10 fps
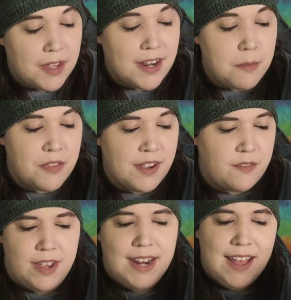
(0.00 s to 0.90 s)
Come to think
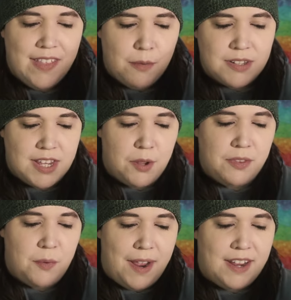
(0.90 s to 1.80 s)
of it, that was the
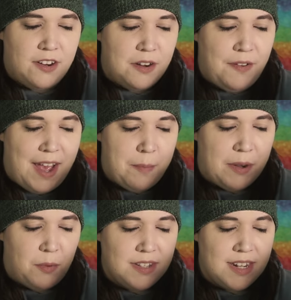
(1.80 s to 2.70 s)
only way it could have
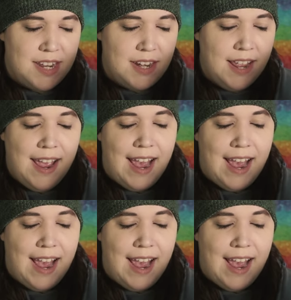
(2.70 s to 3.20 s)
happened, wasn't it?